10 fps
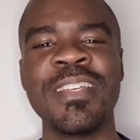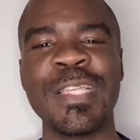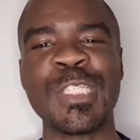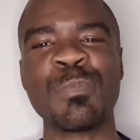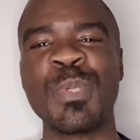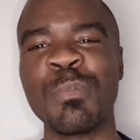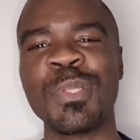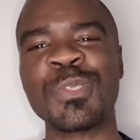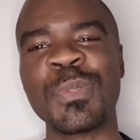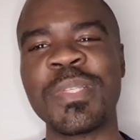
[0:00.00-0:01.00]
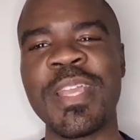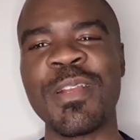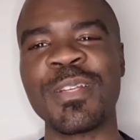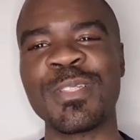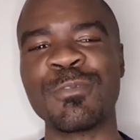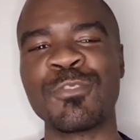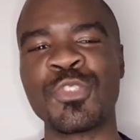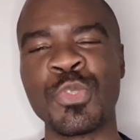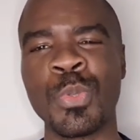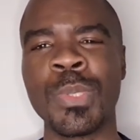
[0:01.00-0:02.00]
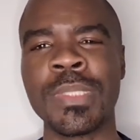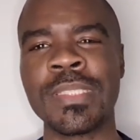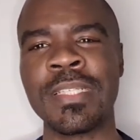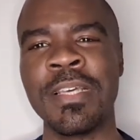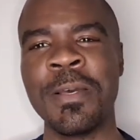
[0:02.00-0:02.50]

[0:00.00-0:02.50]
experimental narrative, short,